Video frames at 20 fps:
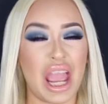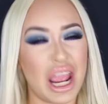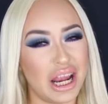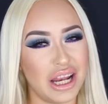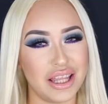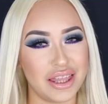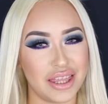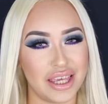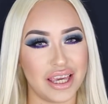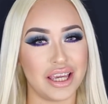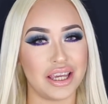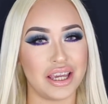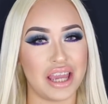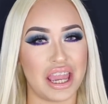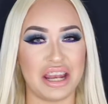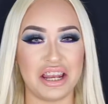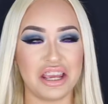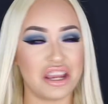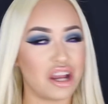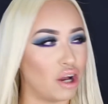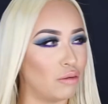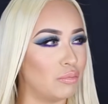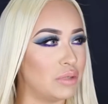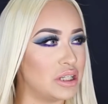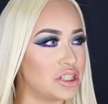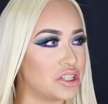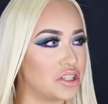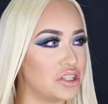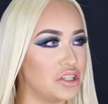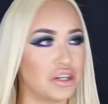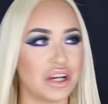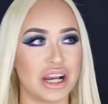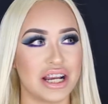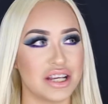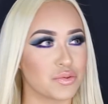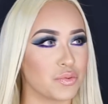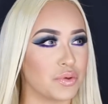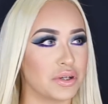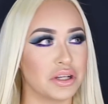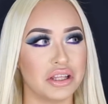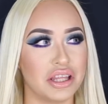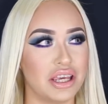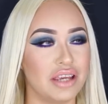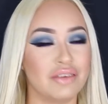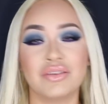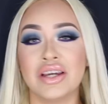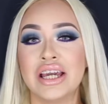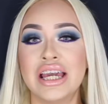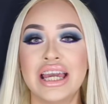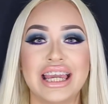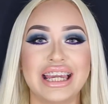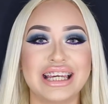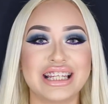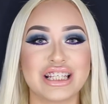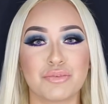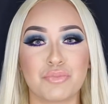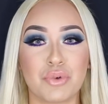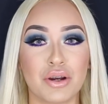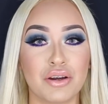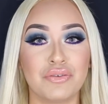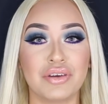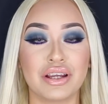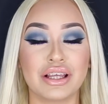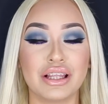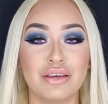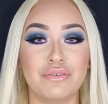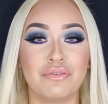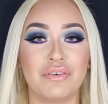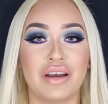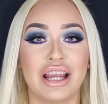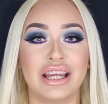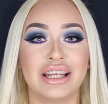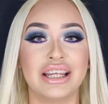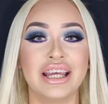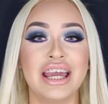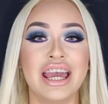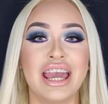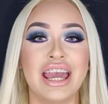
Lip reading: Any comment you guys want to leave, it is perfectly fine.